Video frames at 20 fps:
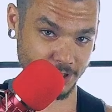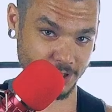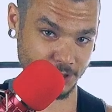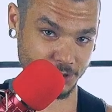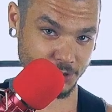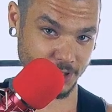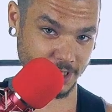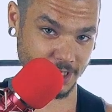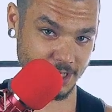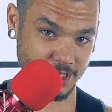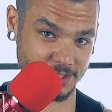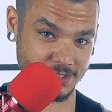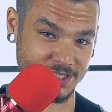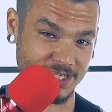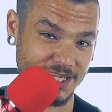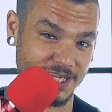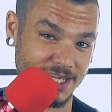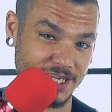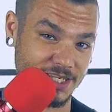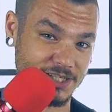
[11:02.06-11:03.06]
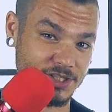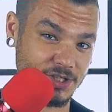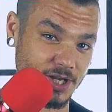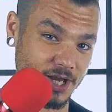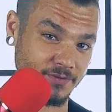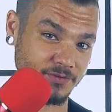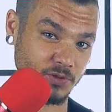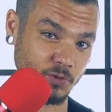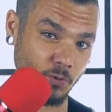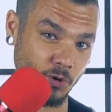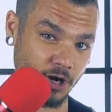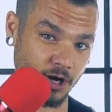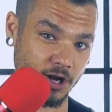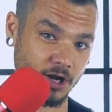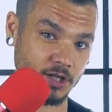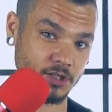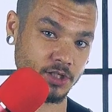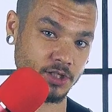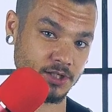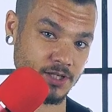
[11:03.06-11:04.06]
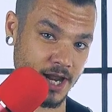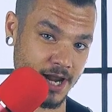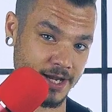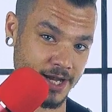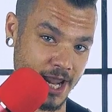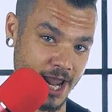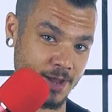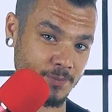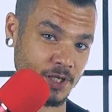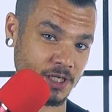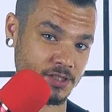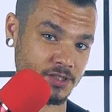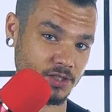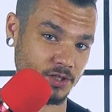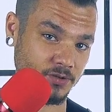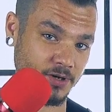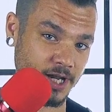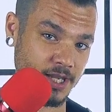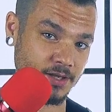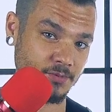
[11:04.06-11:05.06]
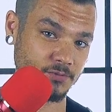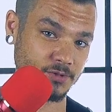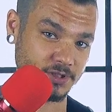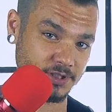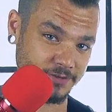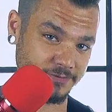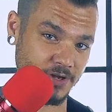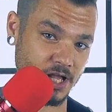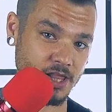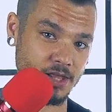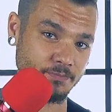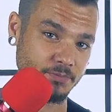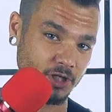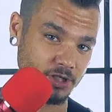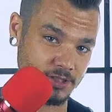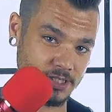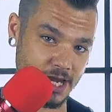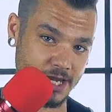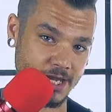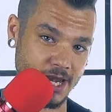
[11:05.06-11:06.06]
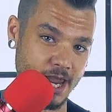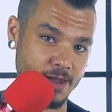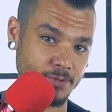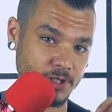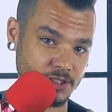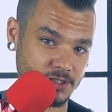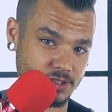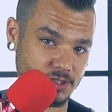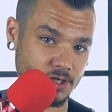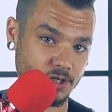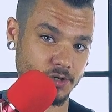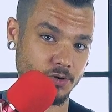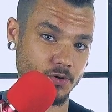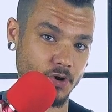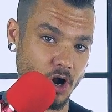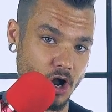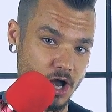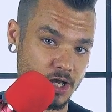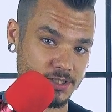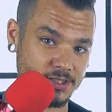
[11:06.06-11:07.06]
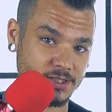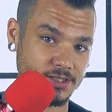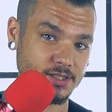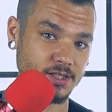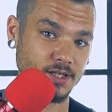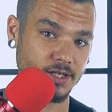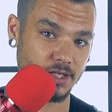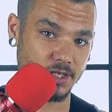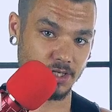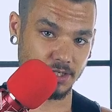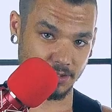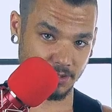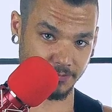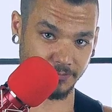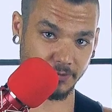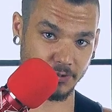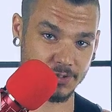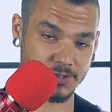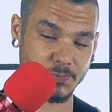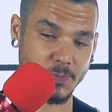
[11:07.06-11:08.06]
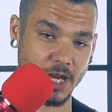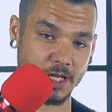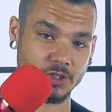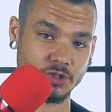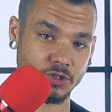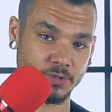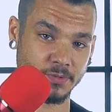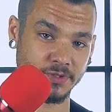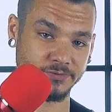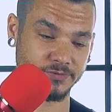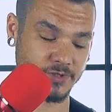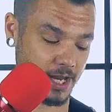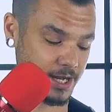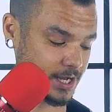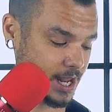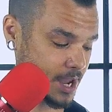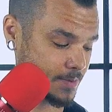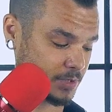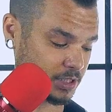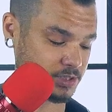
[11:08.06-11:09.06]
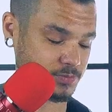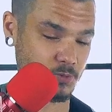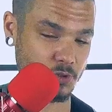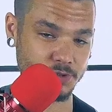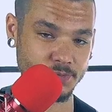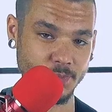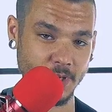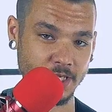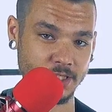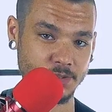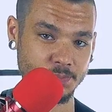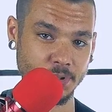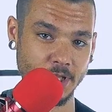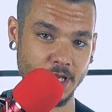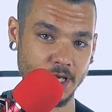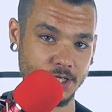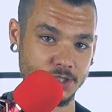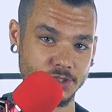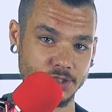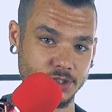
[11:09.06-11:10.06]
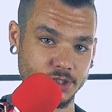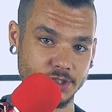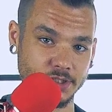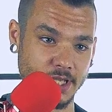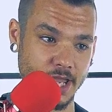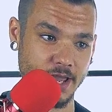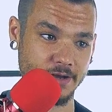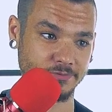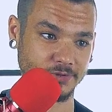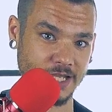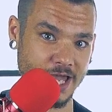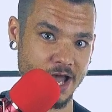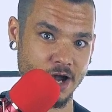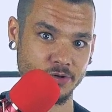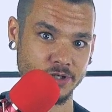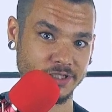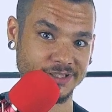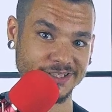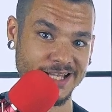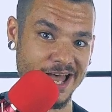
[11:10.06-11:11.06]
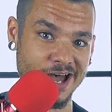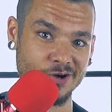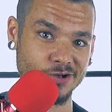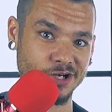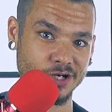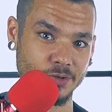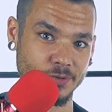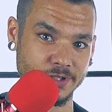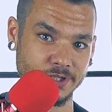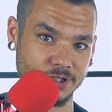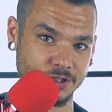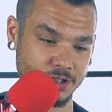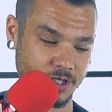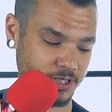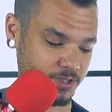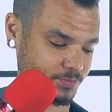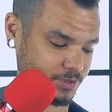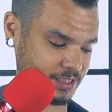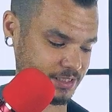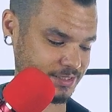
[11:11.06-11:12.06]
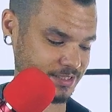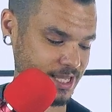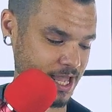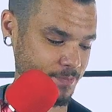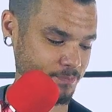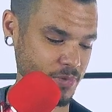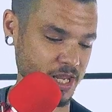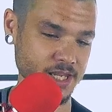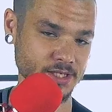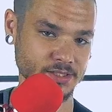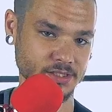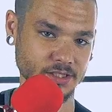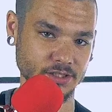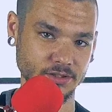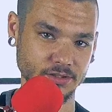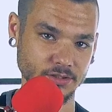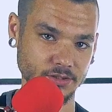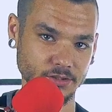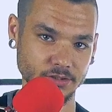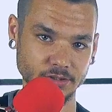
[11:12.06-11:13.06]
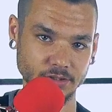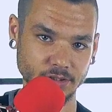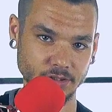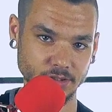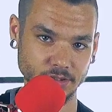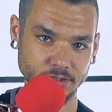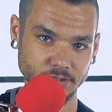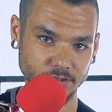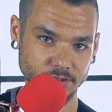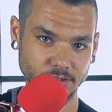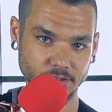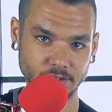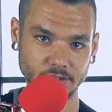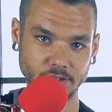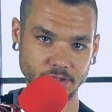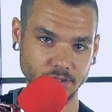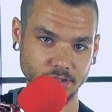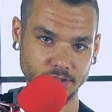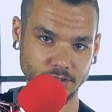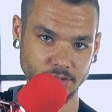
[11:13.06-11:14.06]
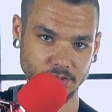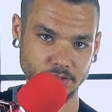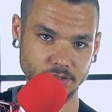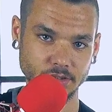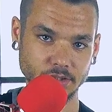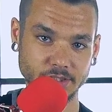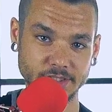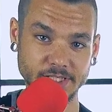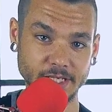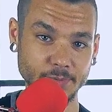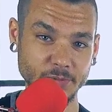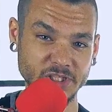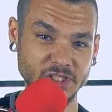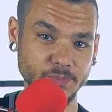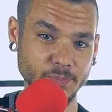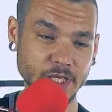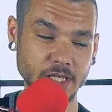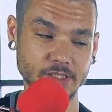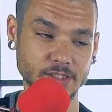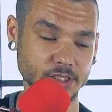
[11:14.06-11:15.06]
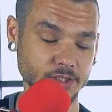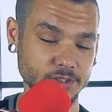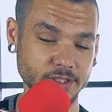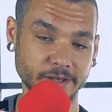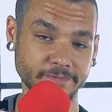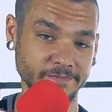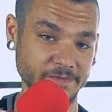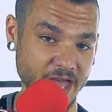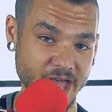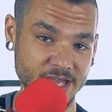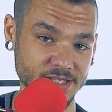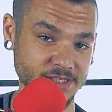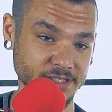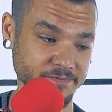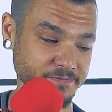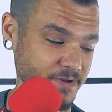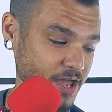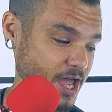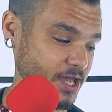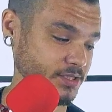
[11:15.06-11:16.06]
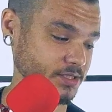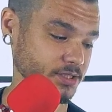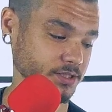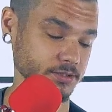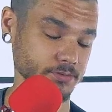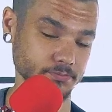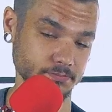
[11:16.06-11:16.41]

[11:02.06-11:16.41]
the trick is you have to work on your dynamics, alright? Develop your dynamics across the full spectrum of dynamics. Most bass players just have loud and louder when they're trying to play slap bass, you know? Same with speeds, they just have fast and faster.